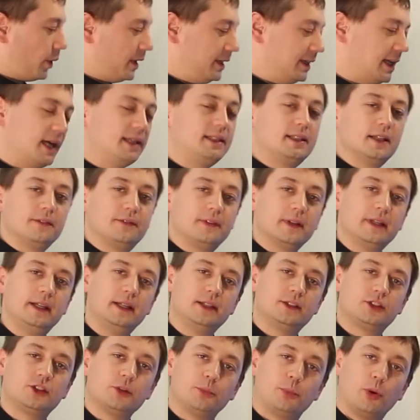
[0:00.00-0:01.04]
we
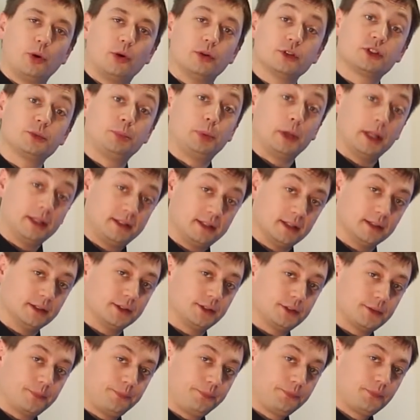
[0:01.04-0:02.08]
natively support
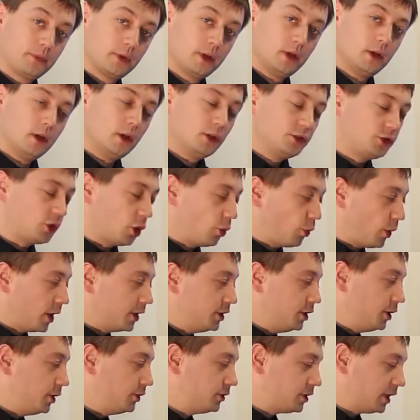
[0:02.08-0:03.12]
splitters. So
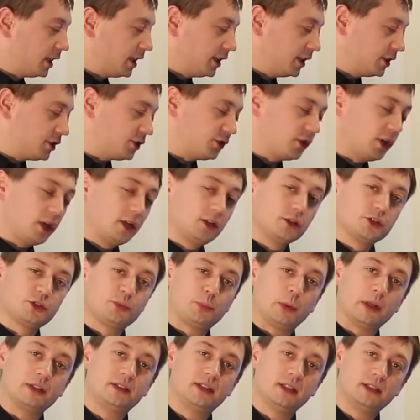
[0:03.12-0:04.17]
when using an external
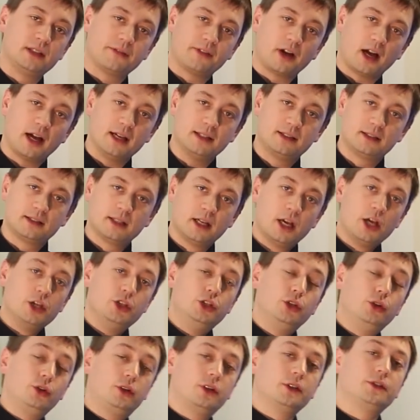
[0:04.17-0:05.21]
splitting device,
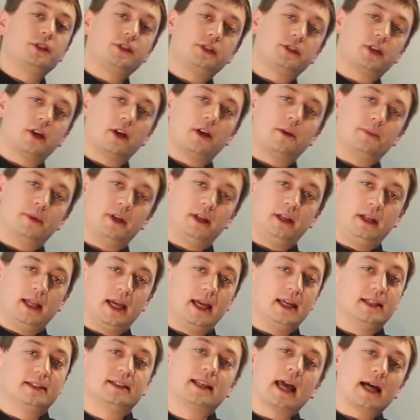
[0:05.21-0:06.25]
you can determine
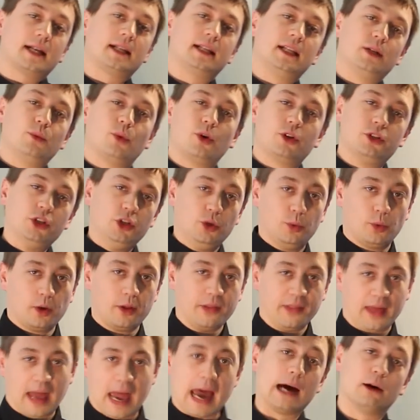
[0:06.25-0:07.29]
exactly what you
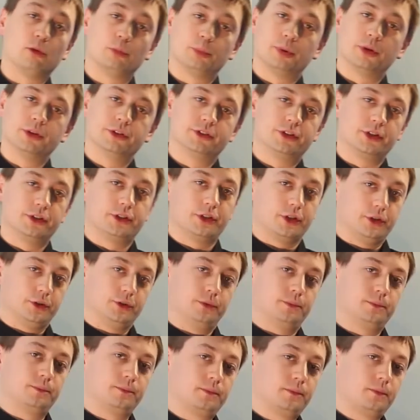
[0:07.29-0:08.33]
want that output to do.
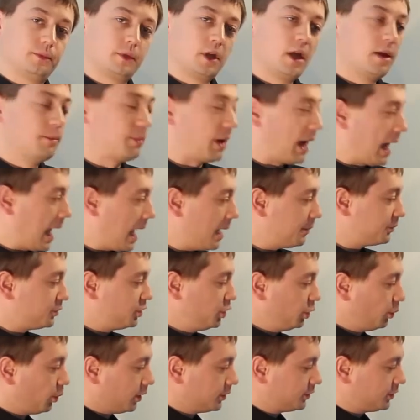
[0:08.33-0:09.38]
Perhaps
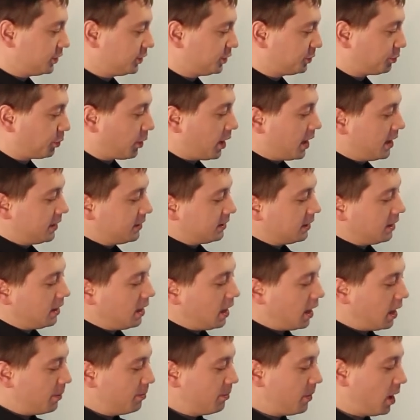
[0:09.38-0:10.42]
you want to spread
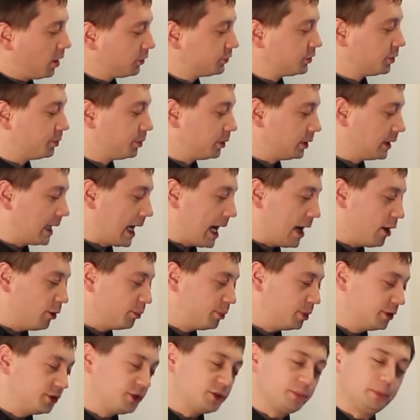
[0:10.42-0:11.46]
a multiple
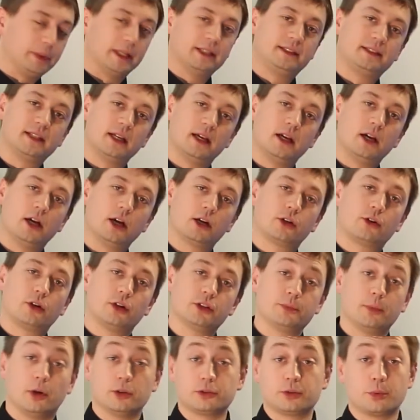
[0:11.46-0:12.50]
output splitter
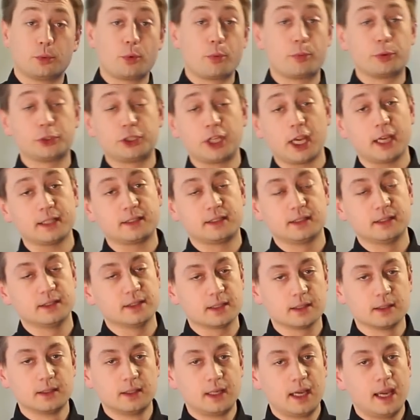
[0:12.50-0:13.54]
across multiple
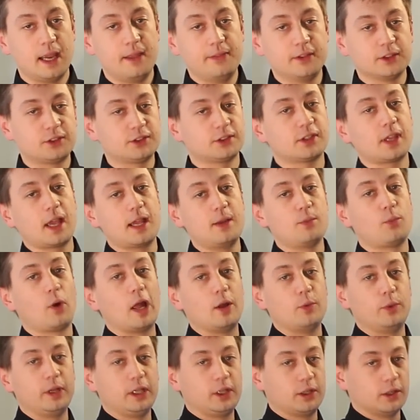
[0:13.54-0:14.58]
projectors in the same
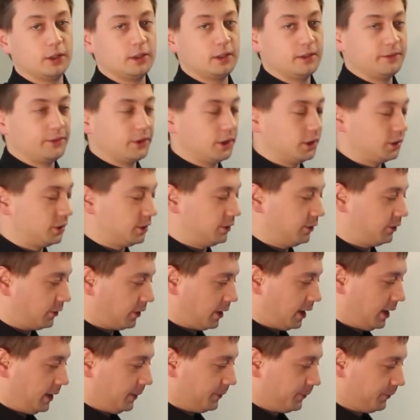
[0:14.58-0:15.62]
way we could in version
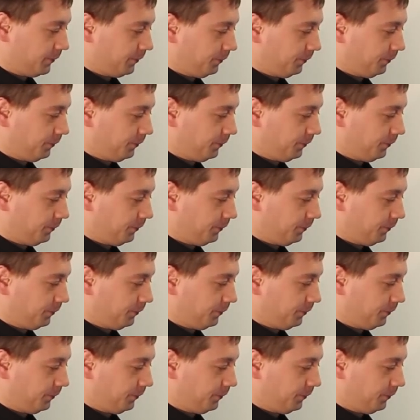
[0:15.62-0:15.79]
3.